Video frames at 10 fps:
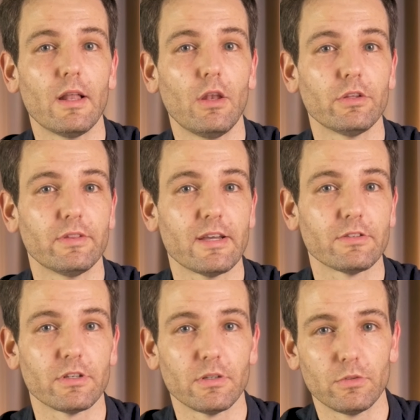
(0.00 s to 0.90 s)
a lot
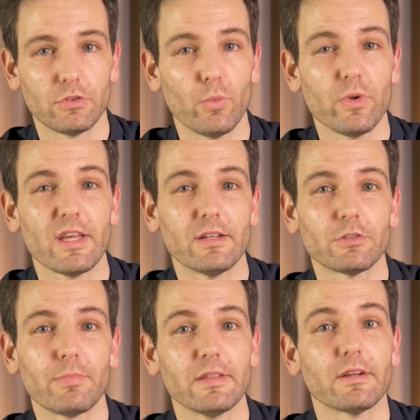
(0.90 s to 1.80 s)
nicer so we can
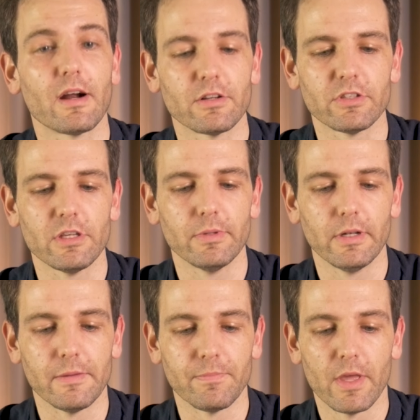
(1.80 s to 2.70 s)
spread the cars
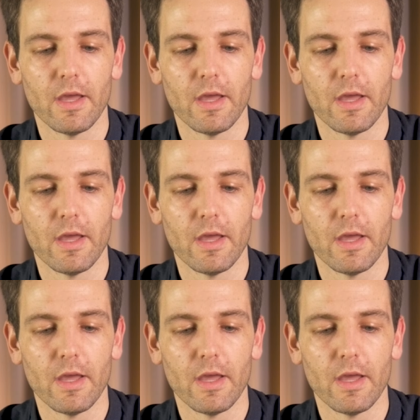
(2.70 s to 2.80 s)
evenly.